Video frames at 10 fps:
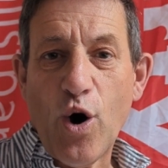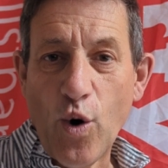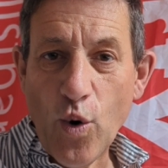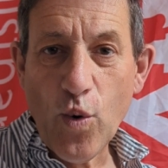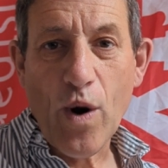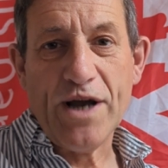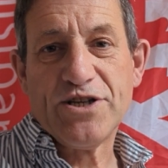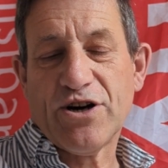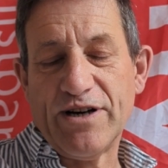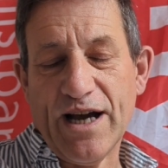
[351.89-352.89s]

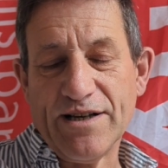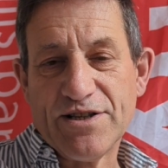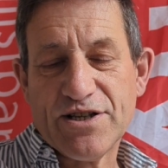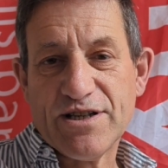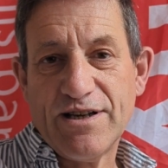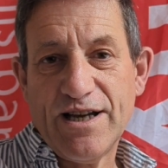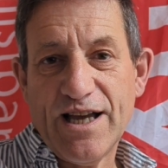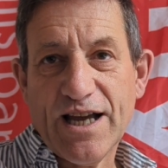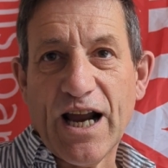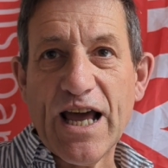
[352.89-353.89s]
always creates
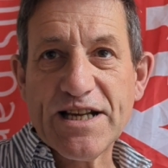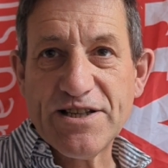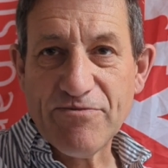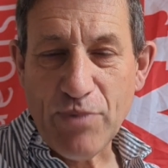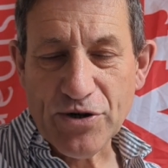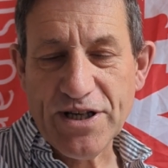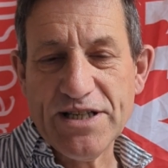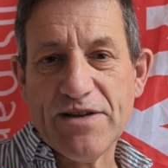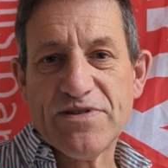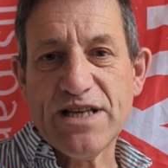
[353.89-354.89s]
collective
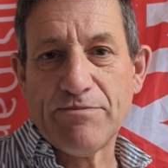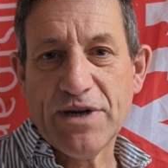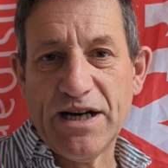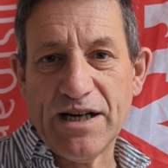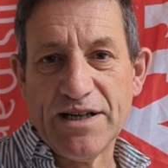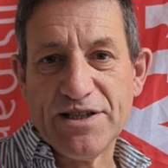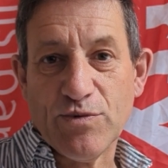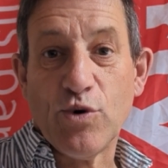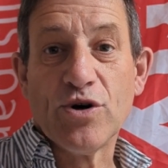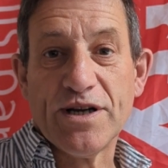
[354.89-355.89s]
bodies of some kind
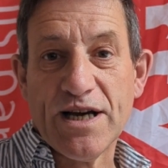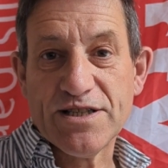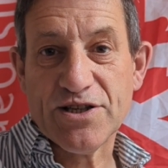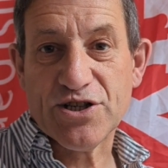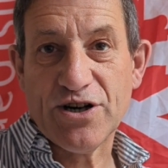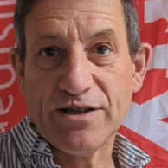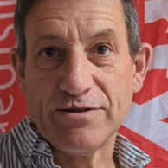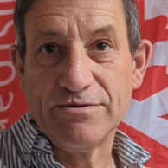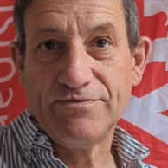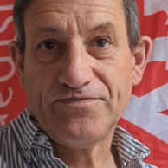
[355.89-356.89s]
to organise the struggle,